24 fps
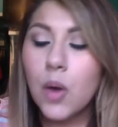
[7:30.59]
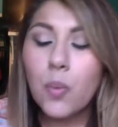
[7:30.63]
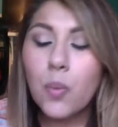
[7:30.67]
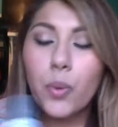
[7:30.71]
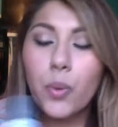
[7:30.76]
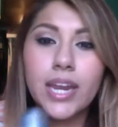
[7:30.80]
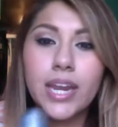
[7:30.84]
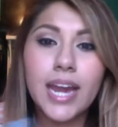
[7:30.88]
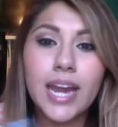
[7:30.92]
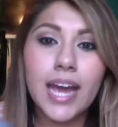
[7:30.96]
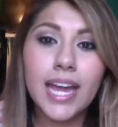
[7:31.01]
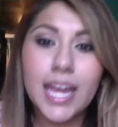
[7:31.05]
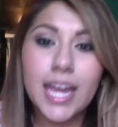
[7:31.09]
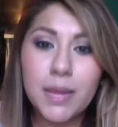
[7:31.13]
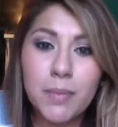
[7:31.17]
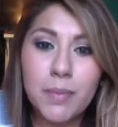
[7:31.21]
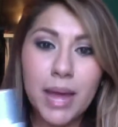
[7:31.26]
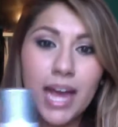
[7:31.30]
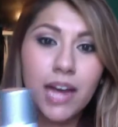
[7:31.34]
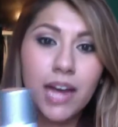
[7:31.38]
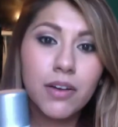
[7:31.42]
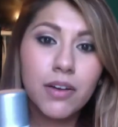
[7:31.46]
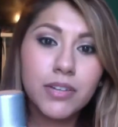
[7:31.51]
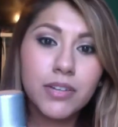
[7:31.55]
when I am
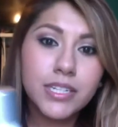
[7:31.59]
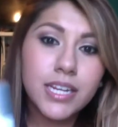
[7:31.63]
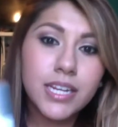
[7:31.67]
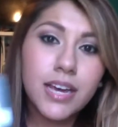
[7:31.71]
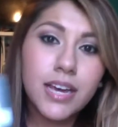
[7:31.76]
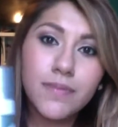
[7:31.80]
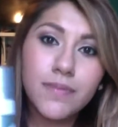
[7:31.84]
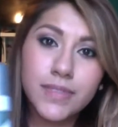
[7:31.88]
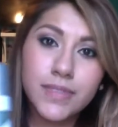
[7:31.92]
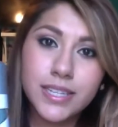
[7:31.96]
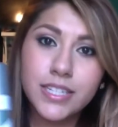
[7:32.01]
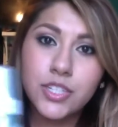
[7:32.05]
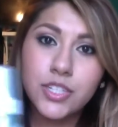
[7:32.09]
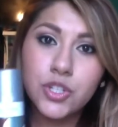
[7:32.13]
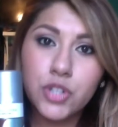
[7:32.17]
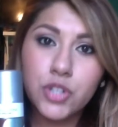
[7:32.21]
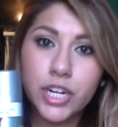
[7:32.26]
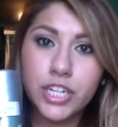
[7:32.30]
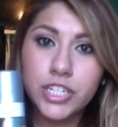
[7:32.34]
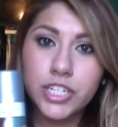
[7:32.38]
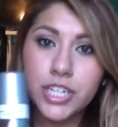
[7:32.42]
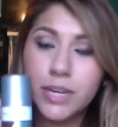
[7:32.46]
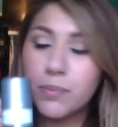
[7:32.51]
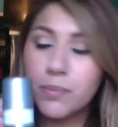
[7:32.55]
out of this dry
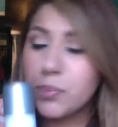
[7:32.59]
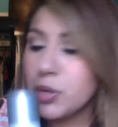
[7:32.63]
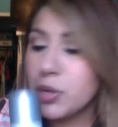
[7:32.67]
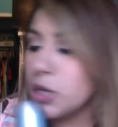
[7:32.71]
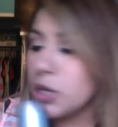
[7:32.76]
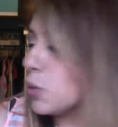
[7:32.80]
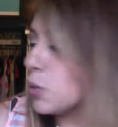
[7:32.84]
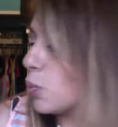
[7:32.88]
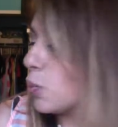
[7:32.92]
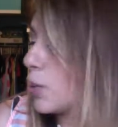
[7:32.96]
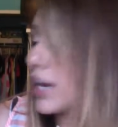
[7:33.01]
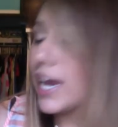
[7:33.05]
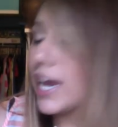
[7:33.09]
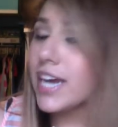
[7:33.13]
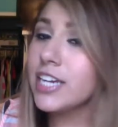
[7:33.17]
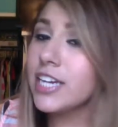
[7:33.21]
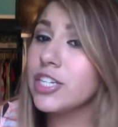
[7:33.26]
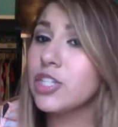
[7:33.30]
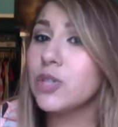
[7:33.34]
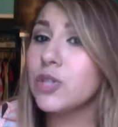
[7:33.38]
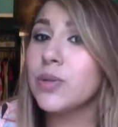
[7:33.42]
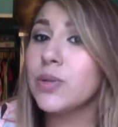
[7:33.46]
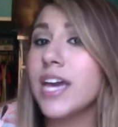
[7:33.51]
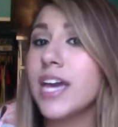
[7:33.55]
shampoo, what I
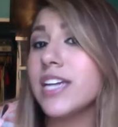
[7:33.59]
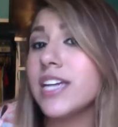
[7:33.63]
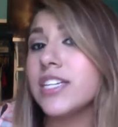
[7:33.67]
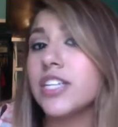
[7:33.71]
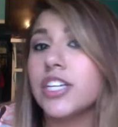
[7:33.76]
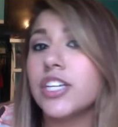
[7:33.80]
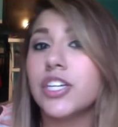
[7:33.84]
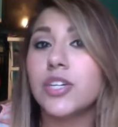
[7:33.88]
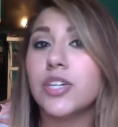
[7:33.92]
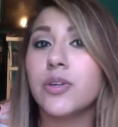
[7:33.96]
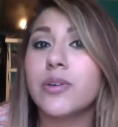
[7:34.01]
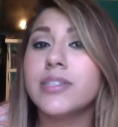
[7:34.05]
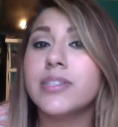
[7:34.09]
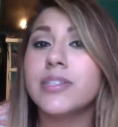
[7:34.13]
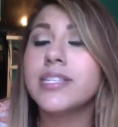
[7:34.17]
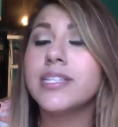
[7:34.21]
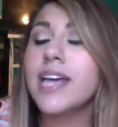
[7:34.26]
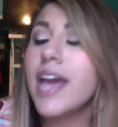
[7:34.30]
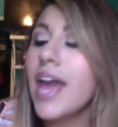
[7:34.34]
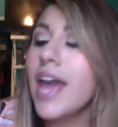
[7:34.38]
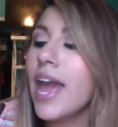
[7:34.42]
do like to use